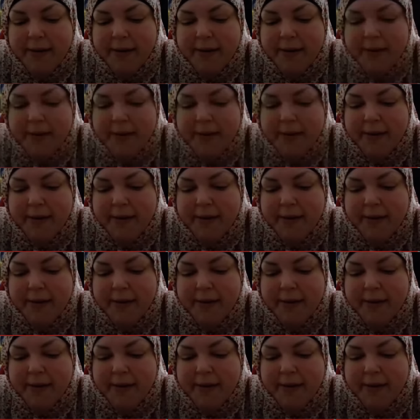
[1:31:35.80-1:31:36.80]
going on with the
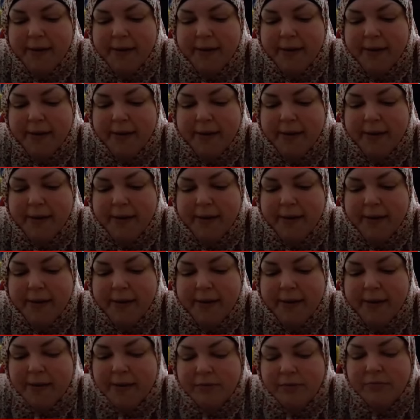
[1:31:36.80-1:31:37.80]
con?
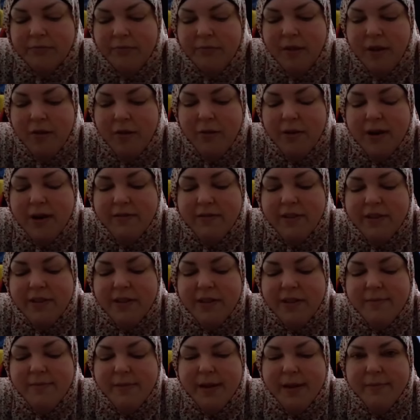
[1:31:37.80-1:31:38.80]
Or whatever this is,
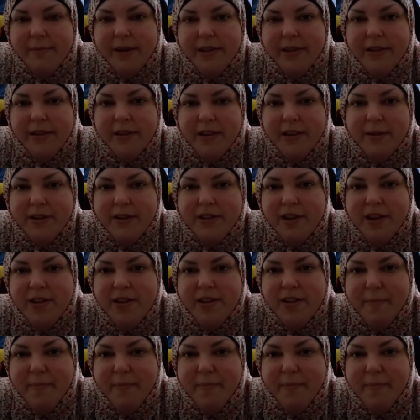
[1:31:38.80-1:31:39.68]
melt clementine.